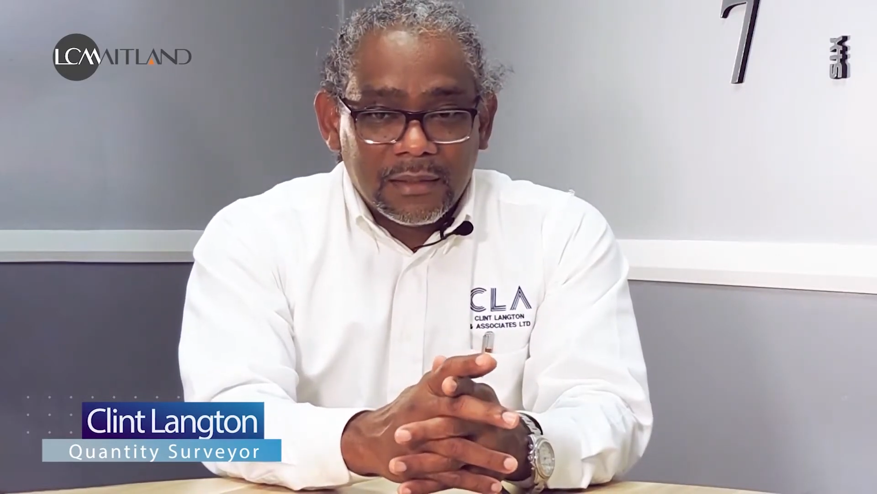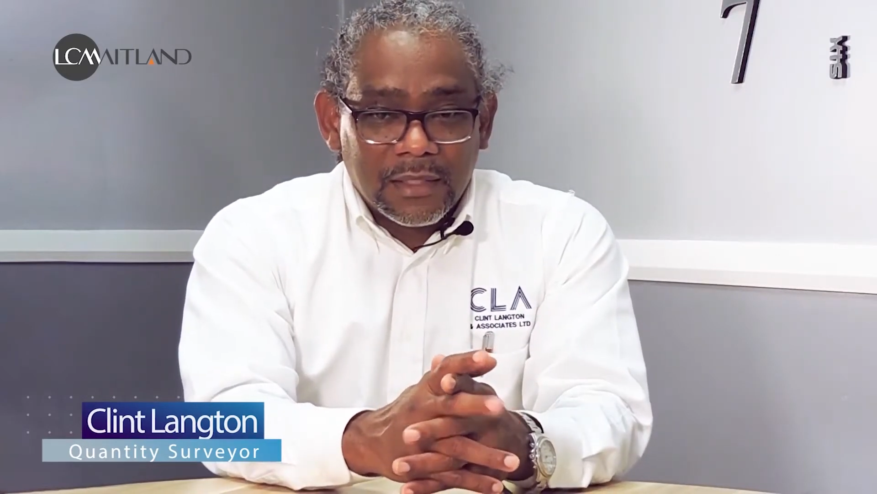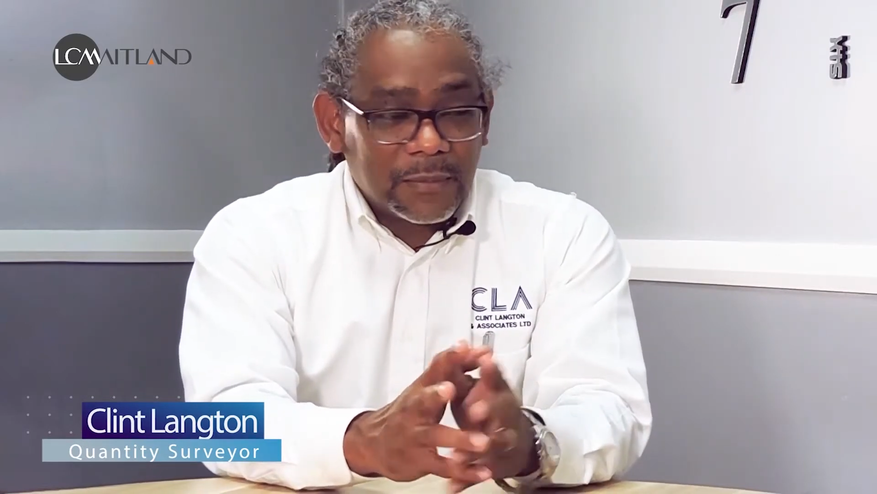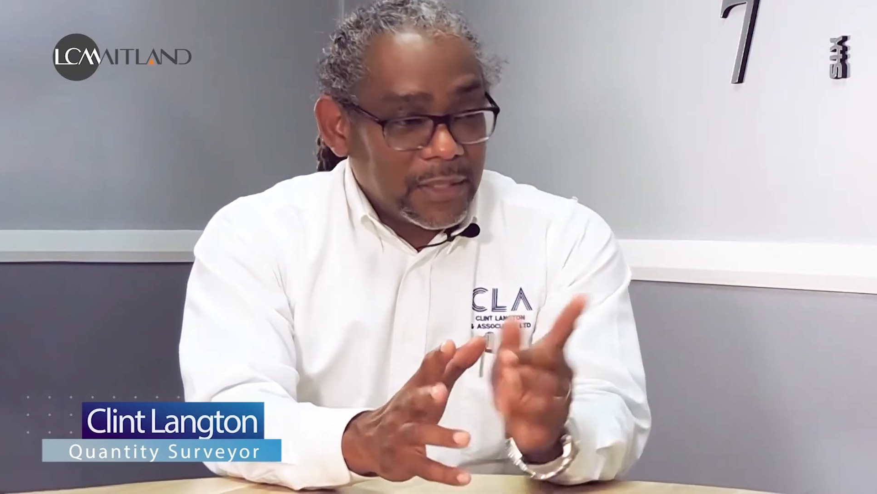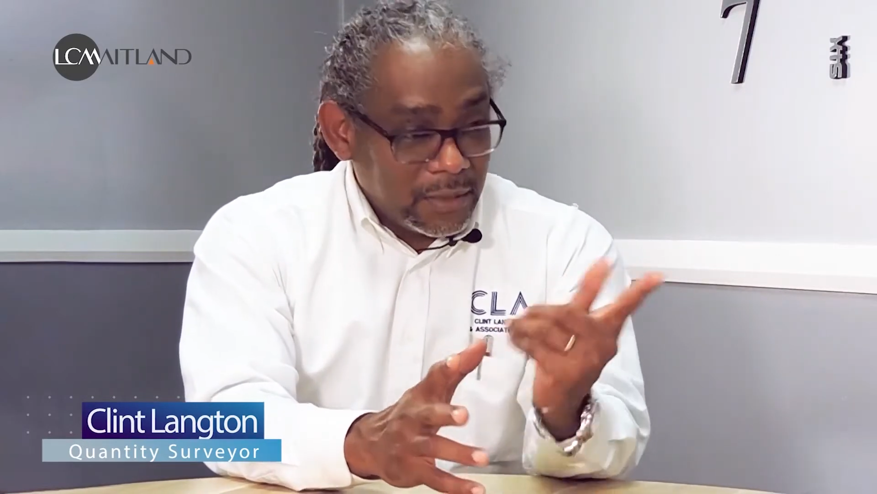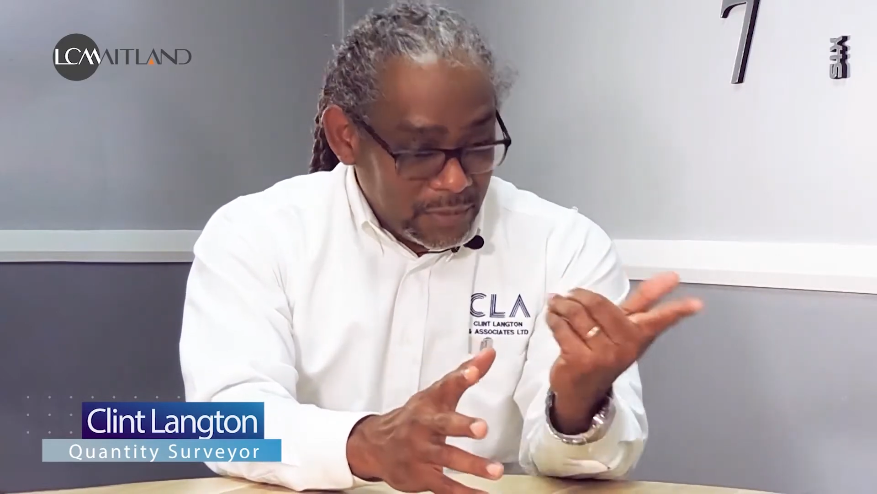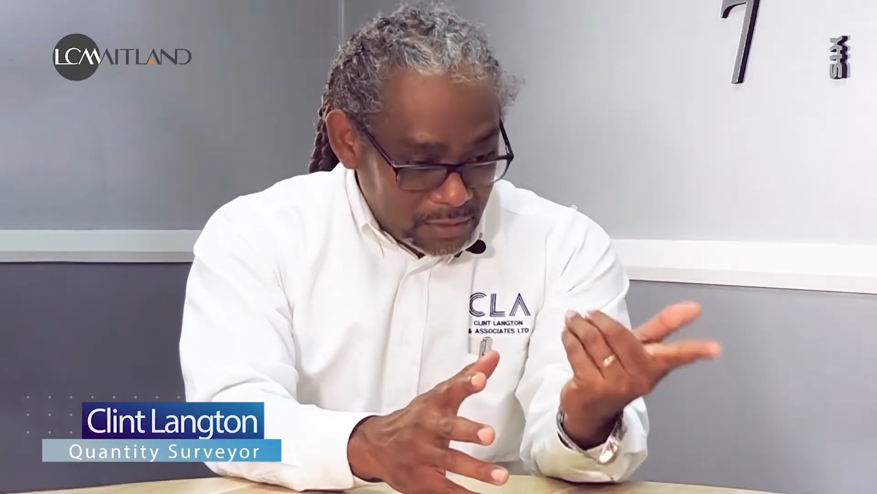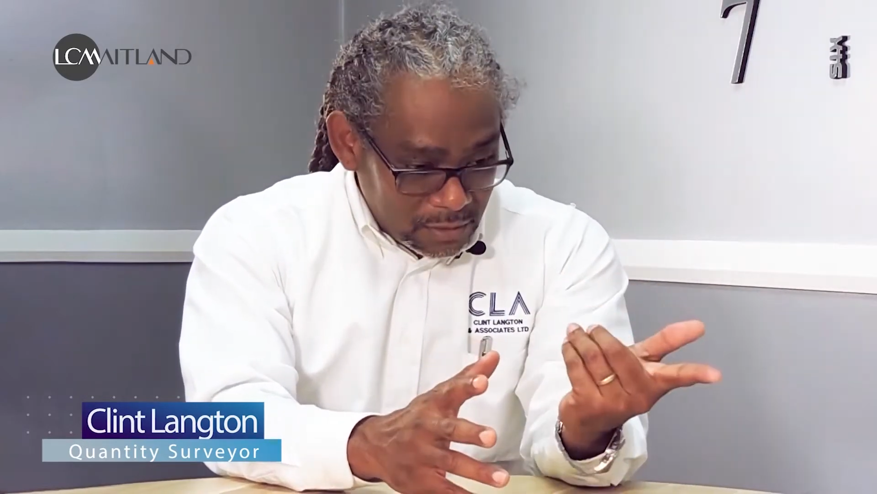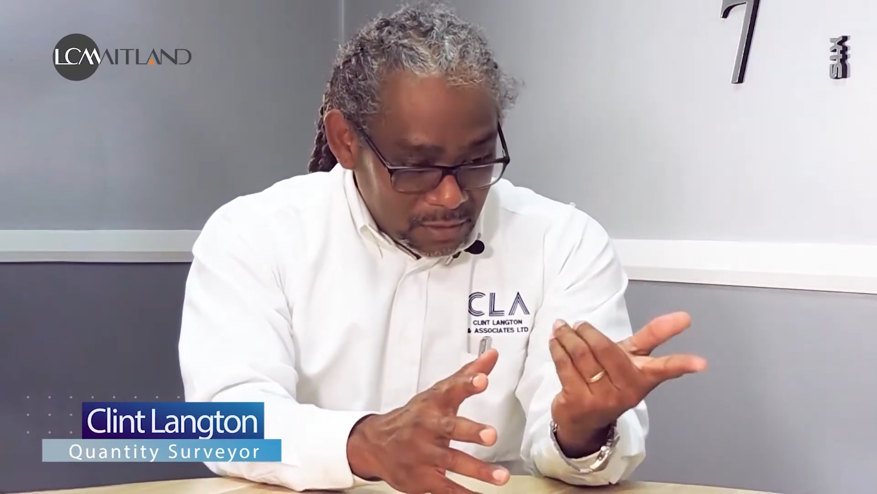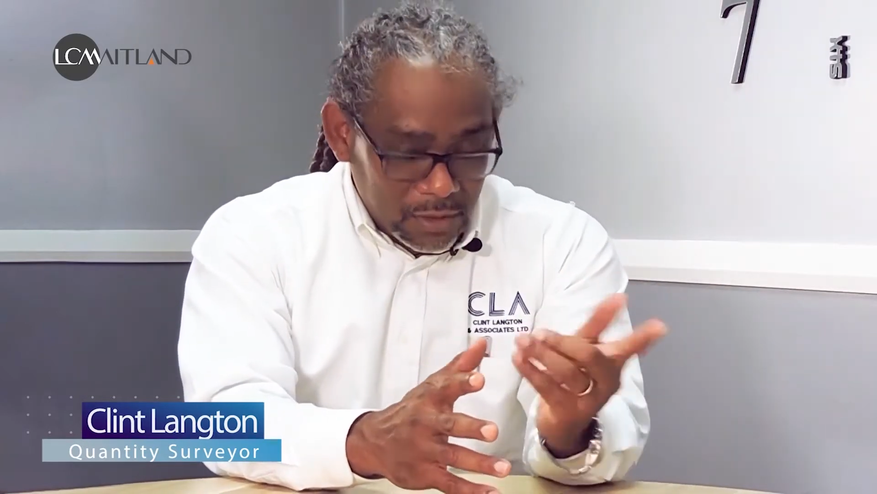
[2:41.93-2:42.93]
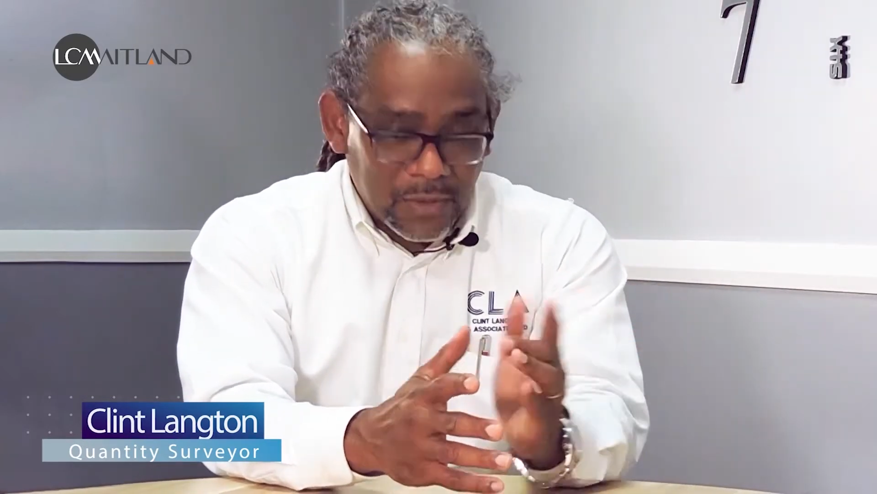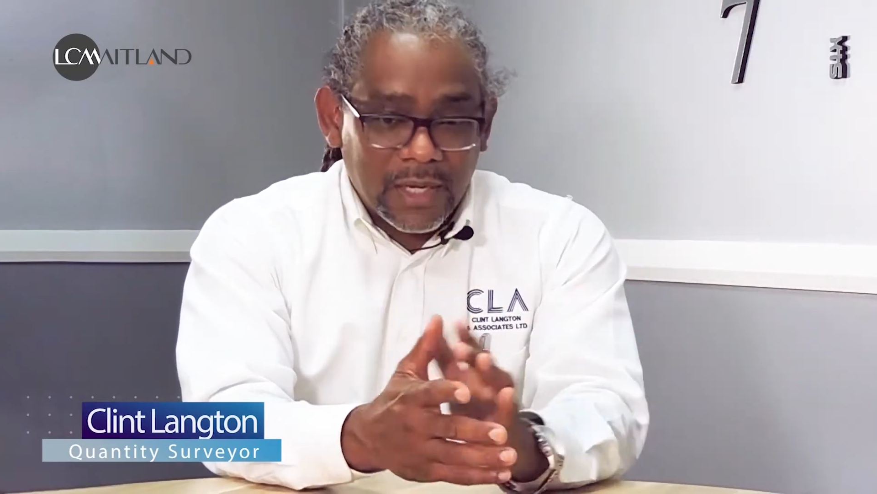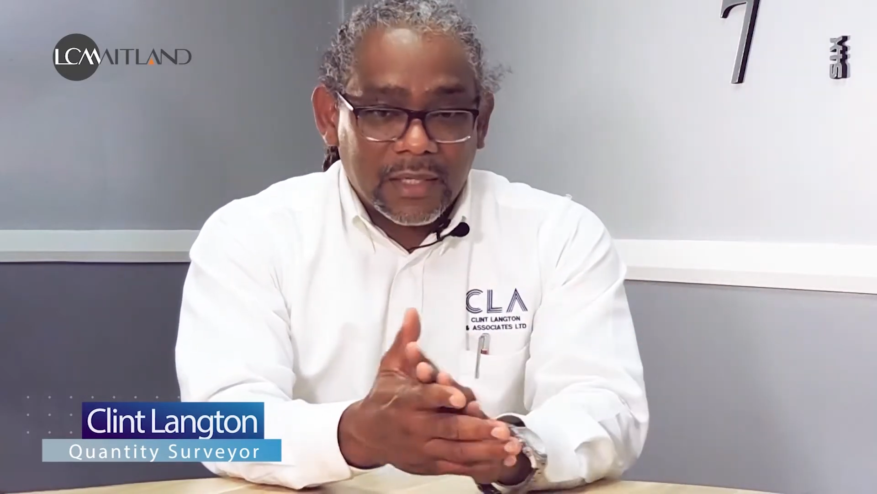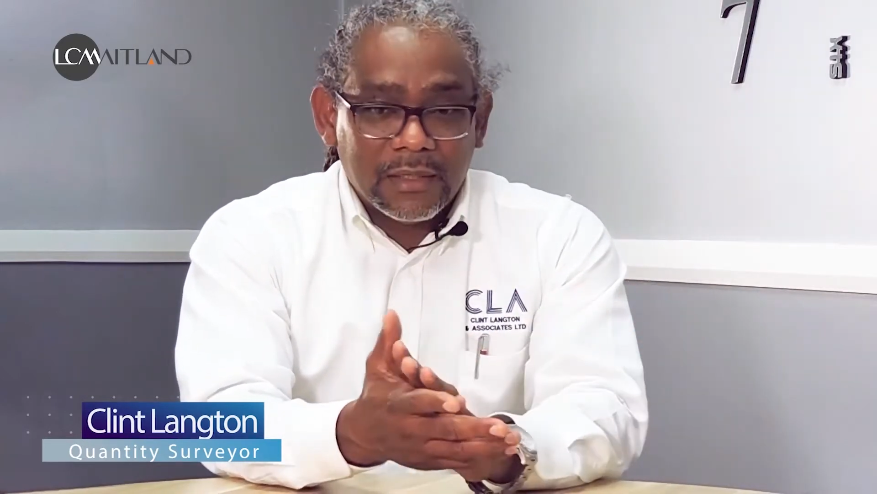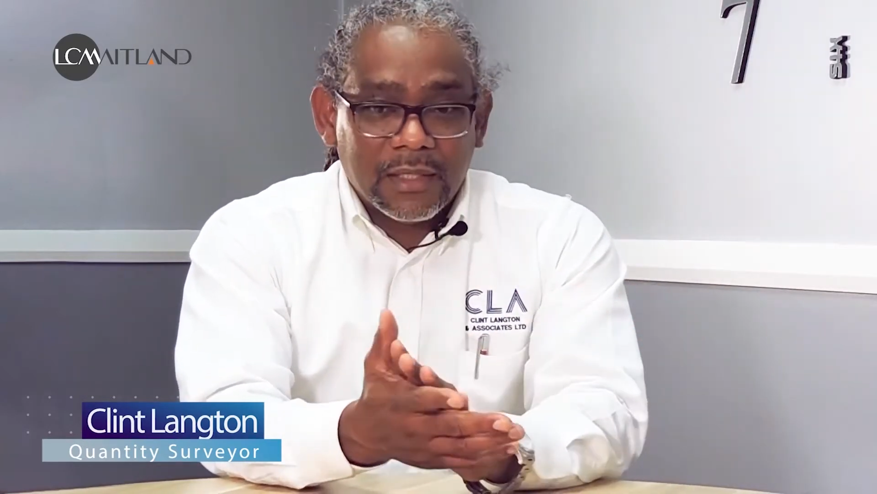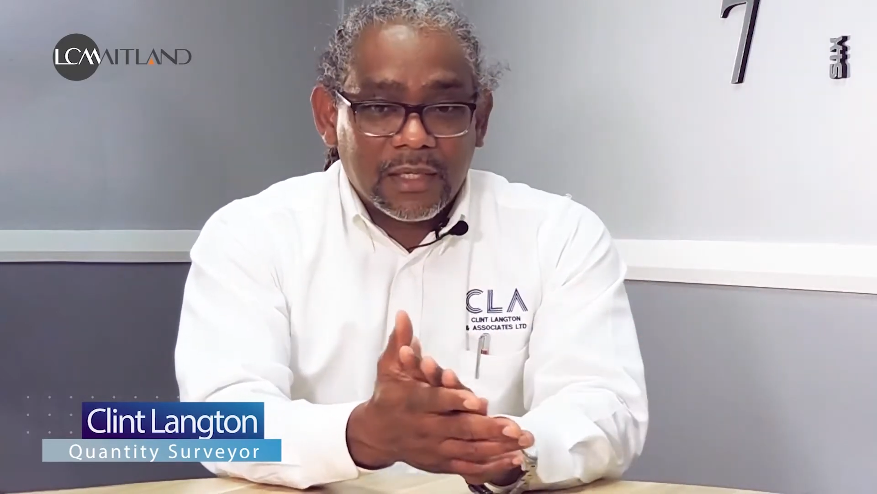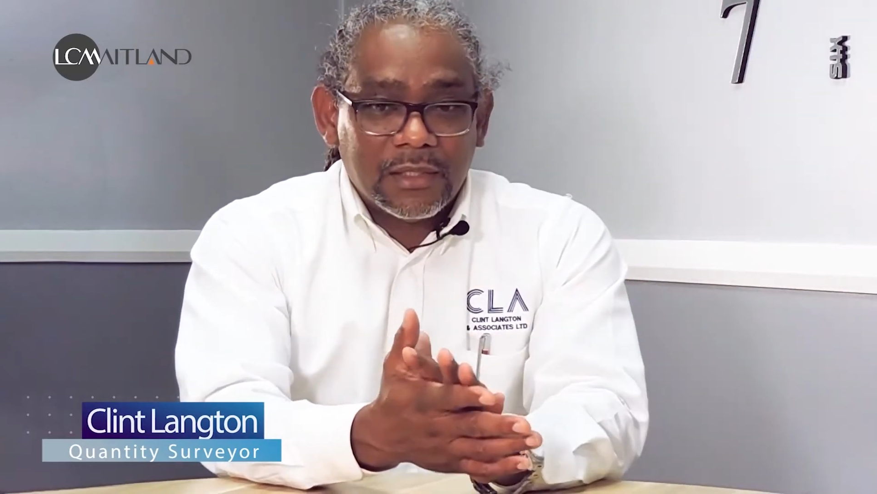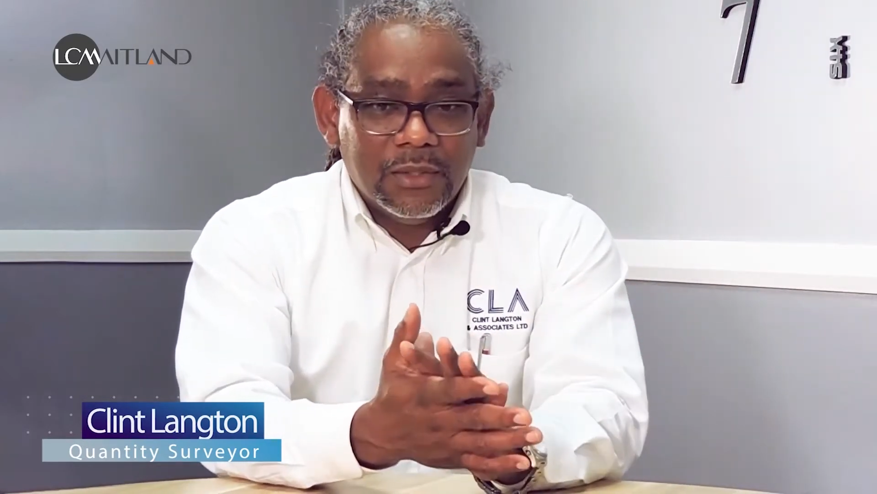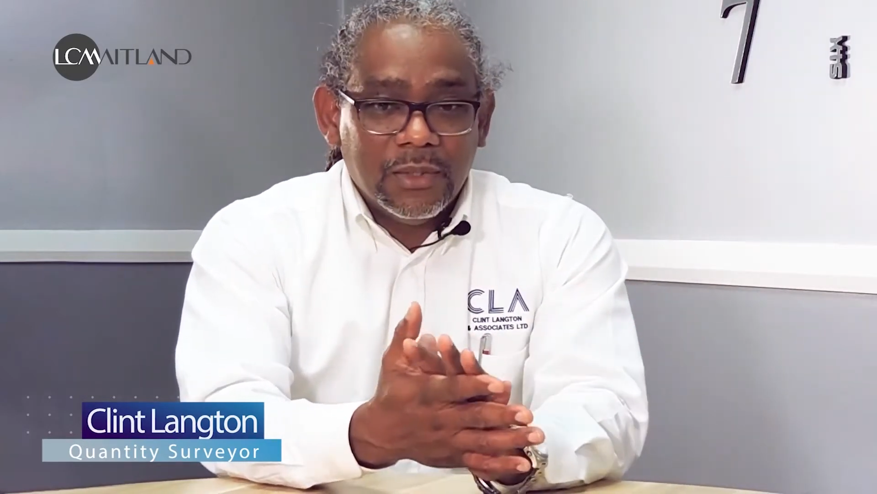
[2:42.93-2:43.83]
especially with now architects